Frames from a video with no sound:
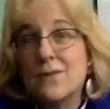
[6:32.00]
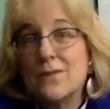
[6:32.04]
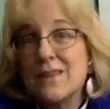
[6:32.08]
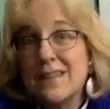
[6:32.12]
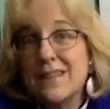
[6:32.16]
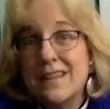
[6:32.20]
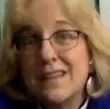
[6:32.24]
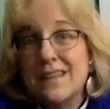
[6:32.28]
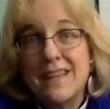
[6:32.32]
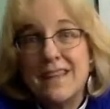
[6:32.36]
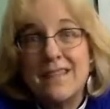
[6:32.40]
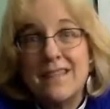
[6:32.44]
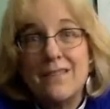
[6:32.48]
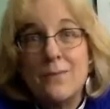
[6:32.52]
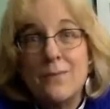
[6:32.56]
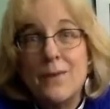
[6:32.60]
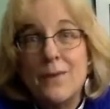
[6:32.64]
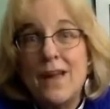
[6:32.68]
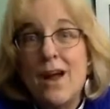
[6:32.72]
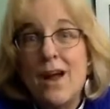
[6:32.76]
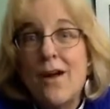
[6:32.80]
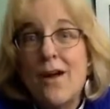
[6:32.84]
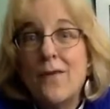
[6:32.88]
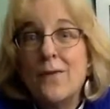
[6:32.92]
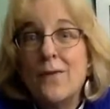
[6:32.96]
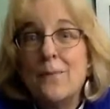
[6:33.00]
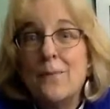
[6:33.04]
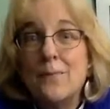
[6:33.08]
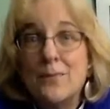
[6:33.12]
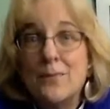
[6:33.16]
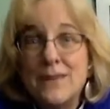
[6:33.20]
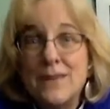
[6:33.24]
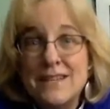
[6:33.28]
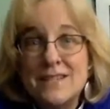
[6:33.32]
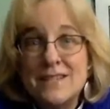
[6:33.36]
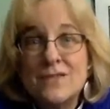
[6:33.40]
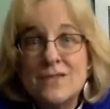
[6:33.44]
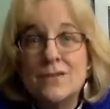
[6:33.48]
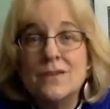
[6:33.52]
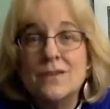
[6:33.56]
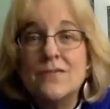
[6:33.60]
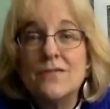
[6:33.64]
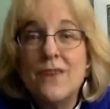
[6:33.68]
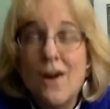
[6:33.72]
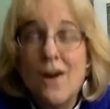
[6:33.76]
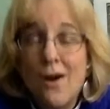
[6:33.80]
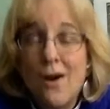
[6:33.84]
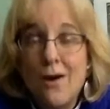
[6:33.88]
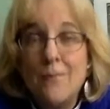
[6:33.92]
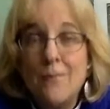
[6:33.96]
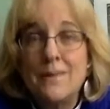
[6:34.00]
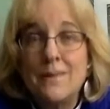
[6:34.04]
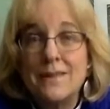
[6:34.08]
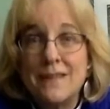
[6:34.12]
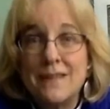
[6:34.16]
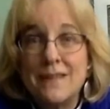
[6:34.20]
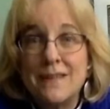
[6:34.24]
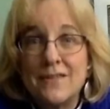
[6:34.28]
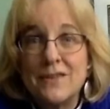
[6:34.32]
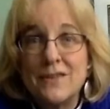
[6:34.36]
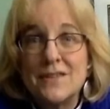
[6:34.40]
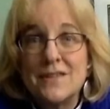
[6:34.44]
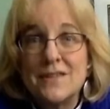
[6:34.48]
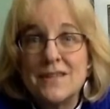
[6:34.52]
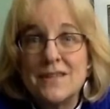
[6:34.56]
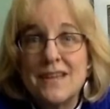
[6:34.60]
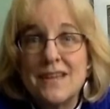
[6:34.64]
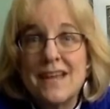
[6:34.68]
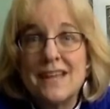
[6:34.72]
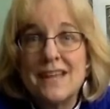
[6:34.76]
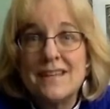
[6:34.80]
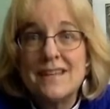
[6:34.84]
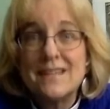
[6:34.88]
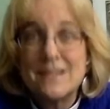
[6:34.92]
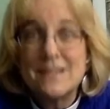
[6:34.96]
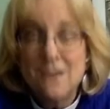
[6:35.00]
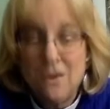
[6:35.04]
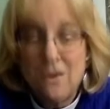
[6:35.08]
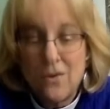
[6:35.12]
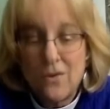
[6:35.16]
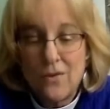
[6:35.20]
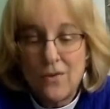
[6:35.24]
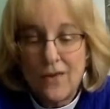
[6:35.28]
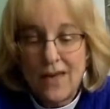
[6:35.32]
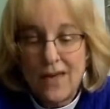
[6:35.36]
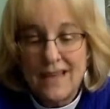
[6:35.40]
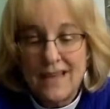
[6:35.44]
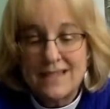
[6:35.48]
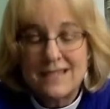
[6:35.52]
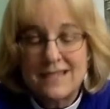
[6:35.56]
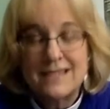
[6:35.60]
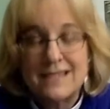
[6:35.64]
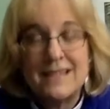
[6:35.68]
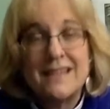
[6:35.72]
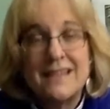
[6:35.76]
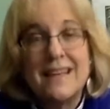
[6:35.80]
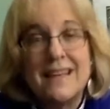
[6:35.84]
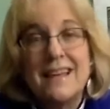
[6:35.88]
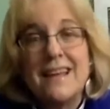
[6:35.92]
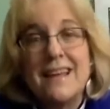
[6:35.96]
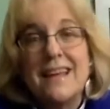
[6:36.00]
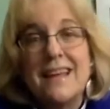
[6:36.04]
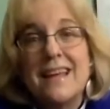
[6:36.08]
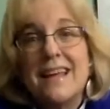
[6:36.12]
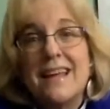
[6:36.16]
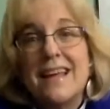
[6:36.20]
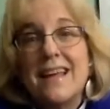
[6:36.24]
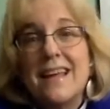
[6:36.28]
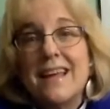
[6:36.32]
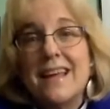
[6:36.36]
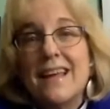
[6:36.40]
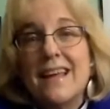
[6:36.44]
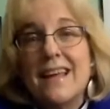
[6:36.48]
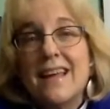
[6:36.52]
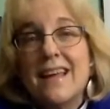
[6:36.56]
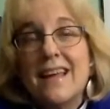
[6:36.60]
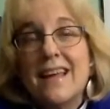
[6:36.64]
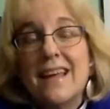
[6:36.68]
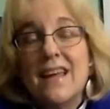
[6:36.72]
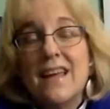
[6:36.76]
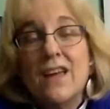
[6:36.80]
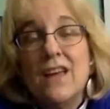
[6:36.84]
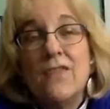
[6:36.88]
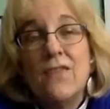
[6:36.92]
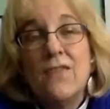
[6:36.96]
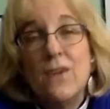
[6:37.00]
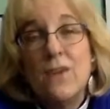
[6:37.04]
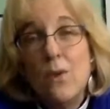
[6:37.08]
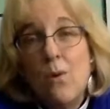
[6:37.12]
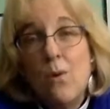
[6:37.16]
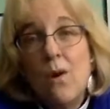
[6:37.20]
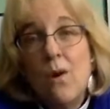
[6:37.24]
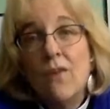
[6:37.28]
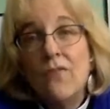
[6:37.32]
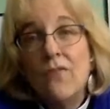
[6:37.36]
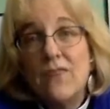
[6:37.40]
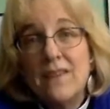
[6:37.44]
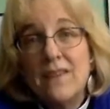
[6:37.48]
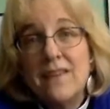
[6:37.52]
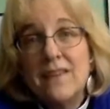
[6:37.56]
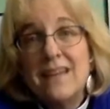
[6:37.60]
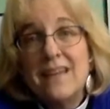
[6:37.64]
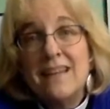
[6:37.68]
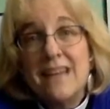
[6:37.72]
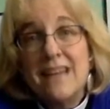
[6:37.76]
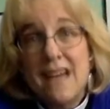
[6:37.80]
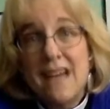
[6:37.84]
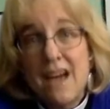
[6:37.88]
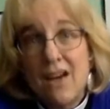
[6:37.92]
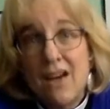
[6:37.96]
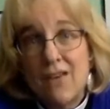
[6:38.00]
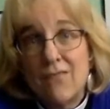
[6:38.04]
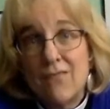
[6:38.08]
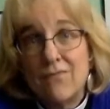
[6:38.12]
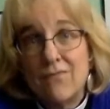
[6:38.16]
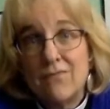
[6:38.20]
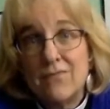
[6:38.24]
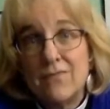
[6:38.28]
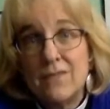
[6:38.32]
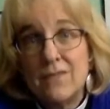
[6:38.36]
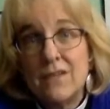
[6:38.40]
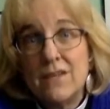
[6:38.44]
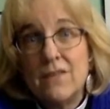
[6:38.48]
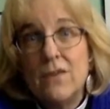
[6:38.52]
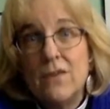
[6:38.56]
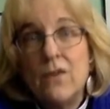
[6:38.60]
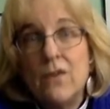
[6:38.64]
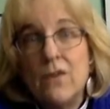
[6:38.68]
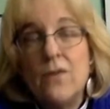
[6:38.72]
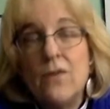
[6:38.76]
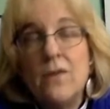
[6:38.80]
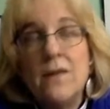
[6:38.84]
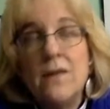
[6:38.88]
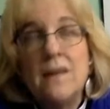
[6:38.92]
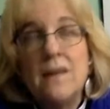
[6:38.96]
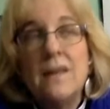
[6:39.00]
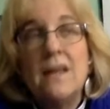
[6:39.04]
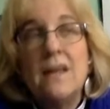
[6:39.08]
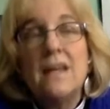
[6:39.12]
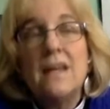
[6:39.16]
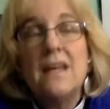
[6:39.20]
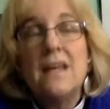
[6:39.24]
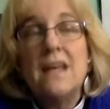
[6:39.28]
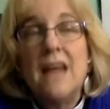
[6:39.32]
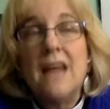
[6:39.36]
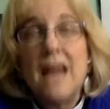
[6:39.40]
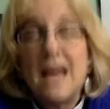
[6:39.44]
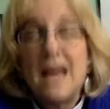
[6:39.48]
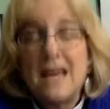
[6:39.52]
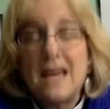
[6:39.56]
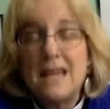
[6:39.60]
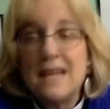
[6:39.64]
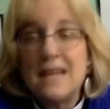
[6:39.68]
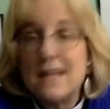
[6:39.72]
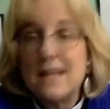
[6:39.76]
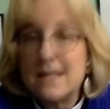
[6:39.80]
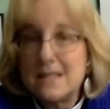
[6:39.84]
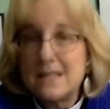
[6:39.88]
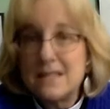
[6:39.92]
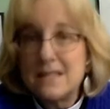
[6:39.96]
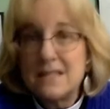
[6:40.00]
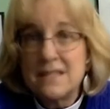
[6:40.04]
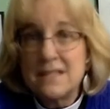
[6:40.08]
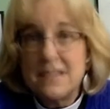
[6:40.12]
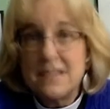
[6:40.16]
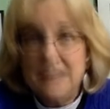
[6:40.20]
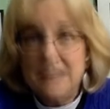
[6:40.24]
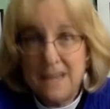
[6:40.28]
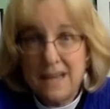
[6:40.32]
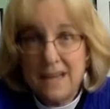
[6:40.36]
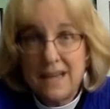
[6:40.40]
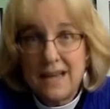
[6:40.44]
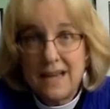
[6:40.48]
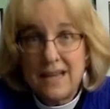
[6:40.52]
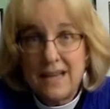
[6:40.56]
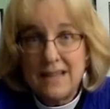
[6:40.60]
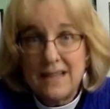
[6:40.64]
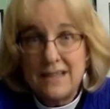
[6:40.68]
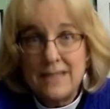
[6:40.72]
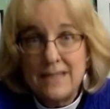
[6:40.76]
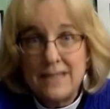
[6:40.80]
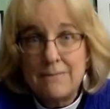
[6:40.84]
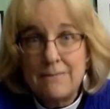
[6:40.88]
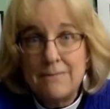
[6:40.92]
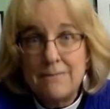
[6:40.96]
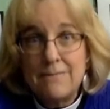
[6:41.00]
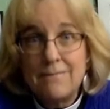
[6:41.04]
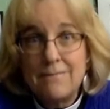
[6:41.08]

really. We are the priesthood of all believers. And so that if you are feeling down, if you're feeling that not connected to God,